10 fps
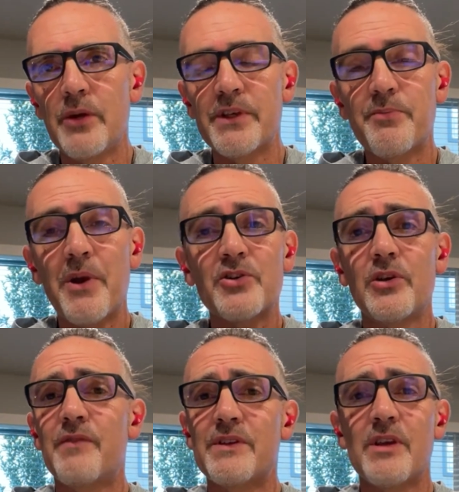gym,
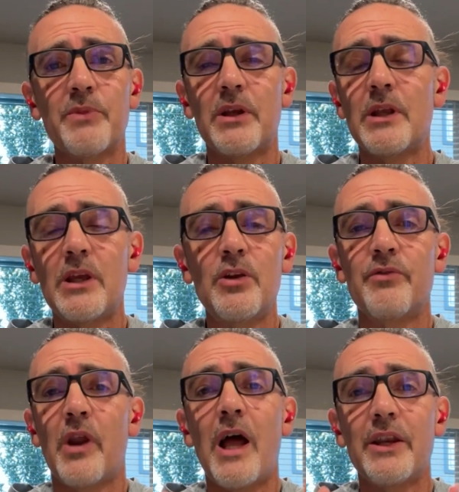especially if it's something that
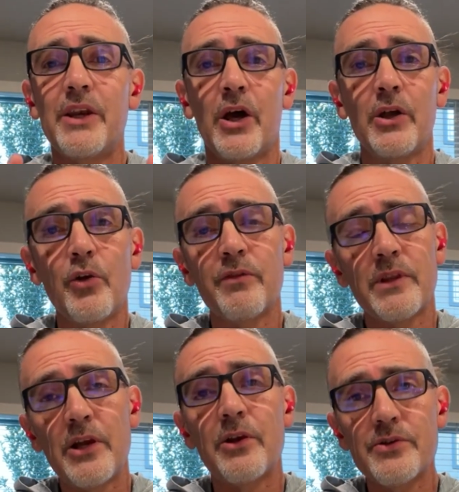you've not done over
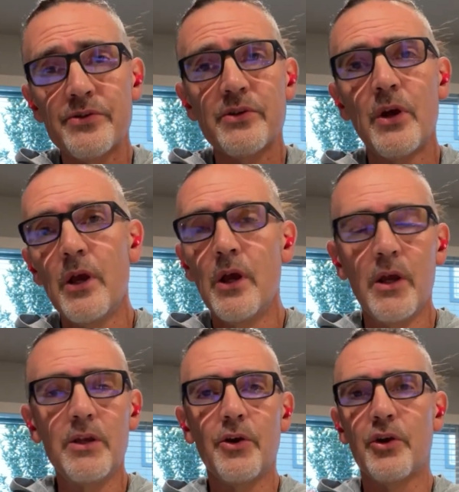the years.
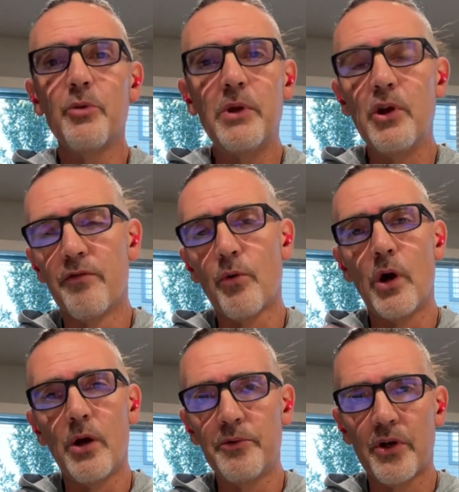You're going to be
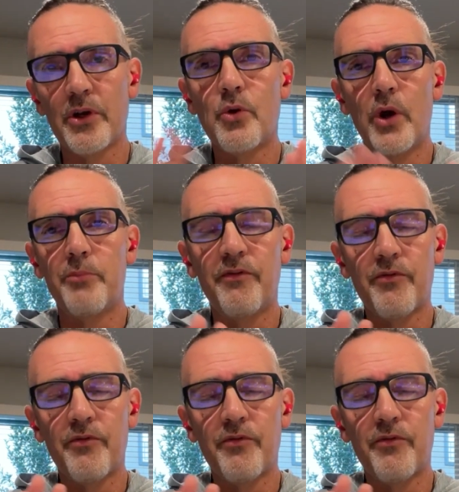overwhelmed. You're going to quit